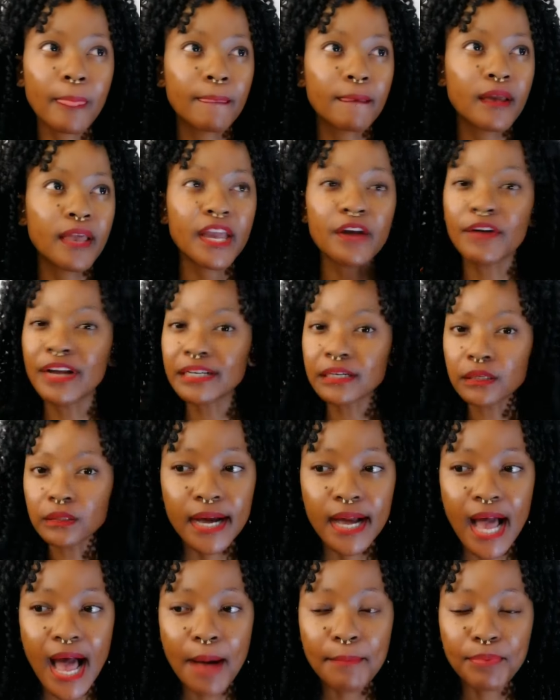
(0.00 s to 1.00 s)

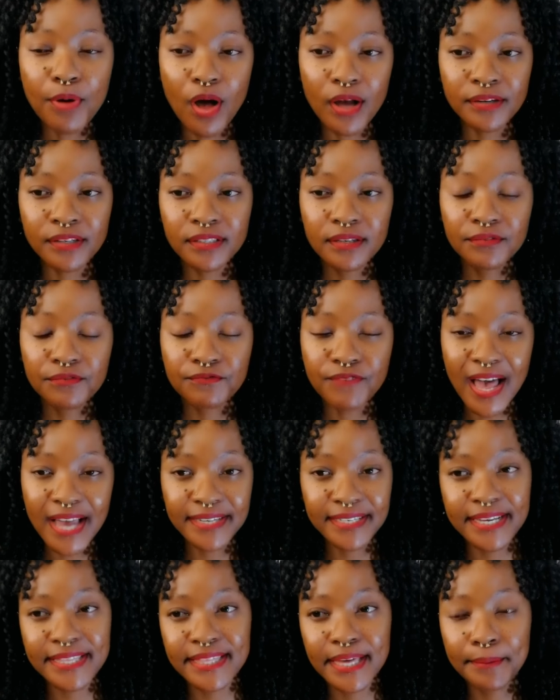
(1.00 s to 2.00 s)
heretical. Upon
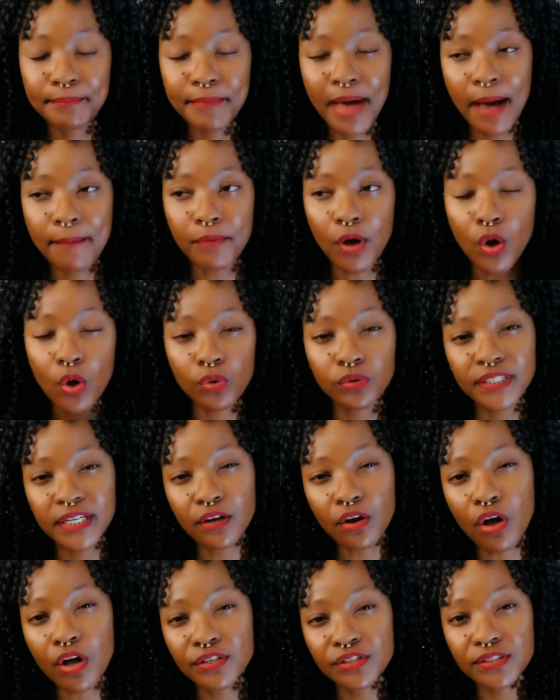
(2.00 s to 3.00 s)
finding them, I'm
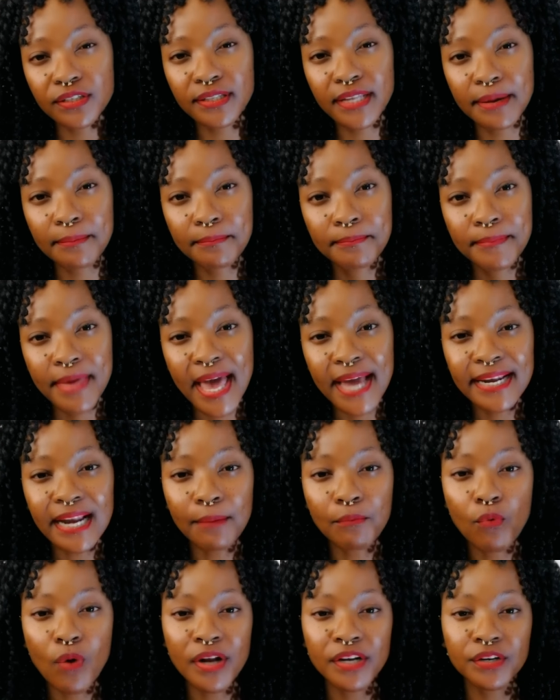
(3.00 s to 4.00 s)
holding on to them. And
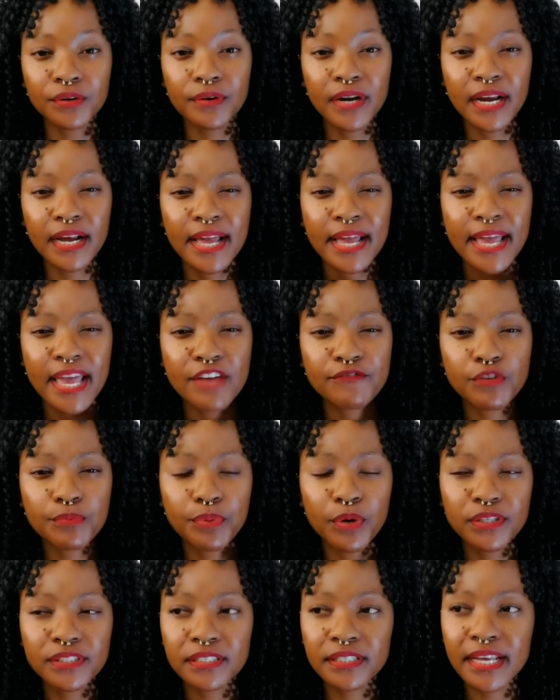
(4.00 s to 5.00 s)
I'm wondering if a
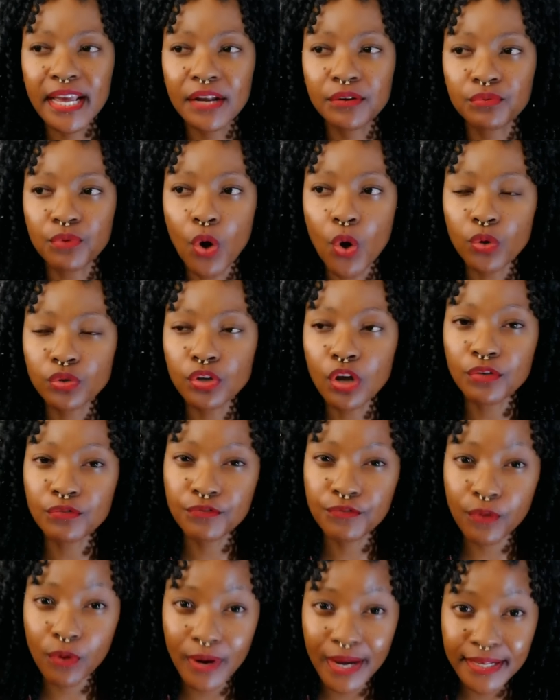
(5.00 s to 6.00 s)
person can hold on,
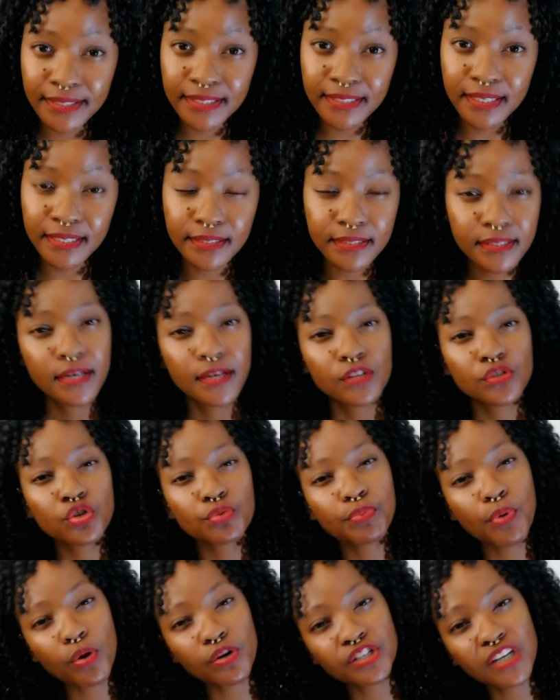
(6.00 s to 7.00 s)
for instance, to
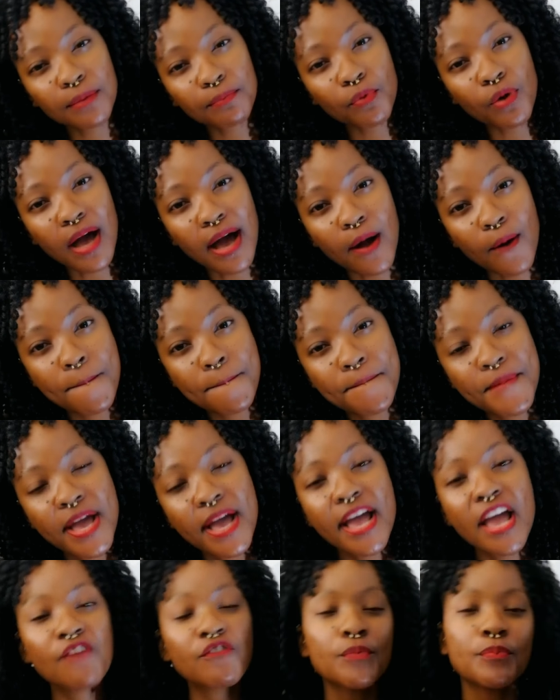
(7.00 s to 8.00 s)
Porsche Mohau,
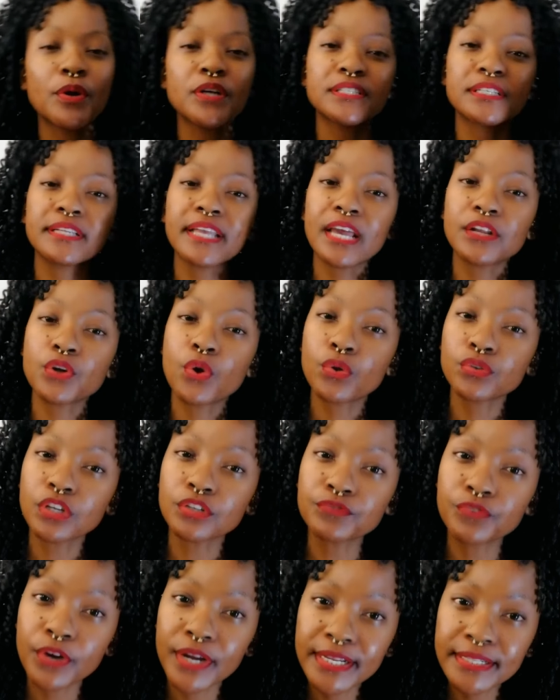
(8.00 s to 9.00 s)
if a person can hold
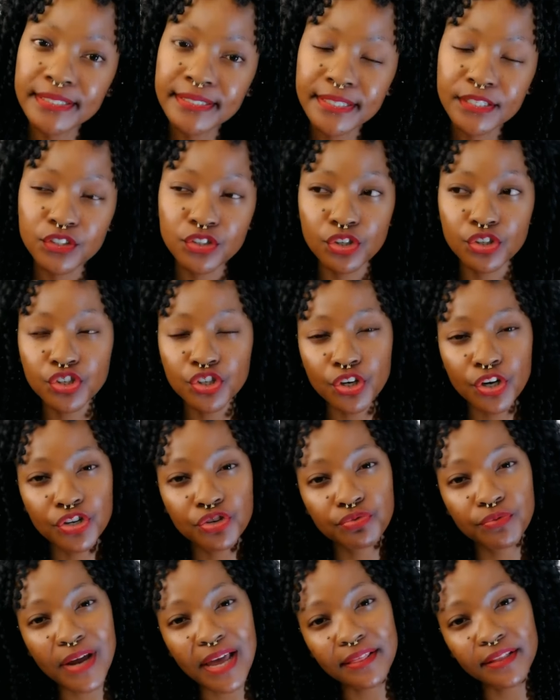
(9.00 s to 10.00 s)
on, for instance, to
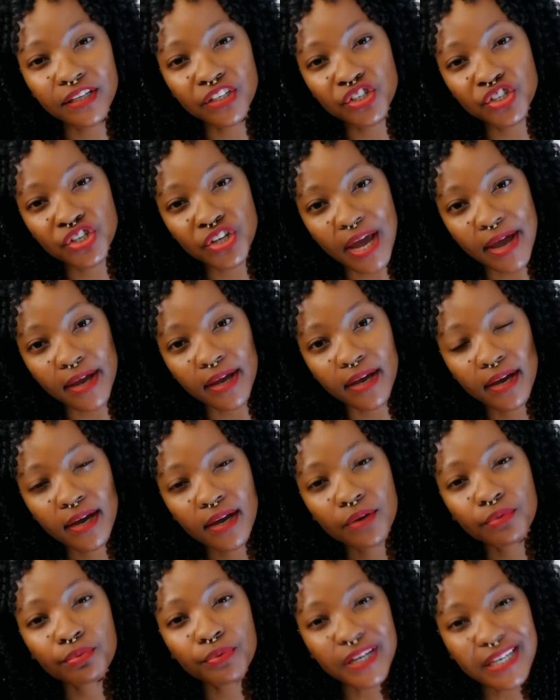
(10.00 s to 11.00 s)
Church Reality Check,
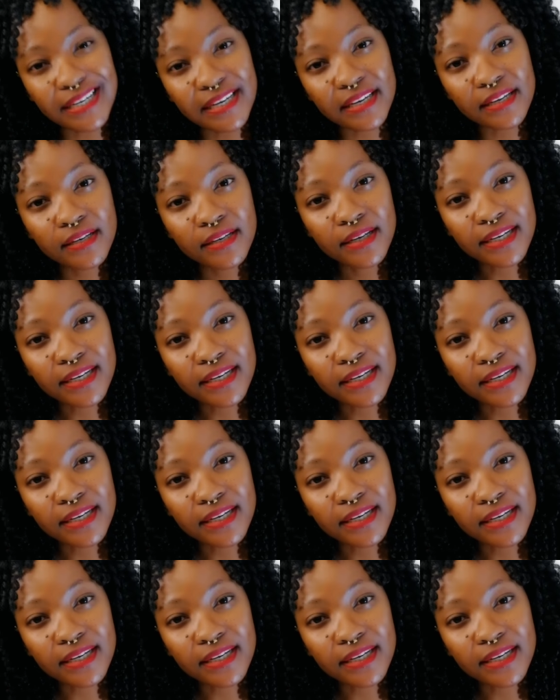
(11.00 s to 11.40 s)
Ricky,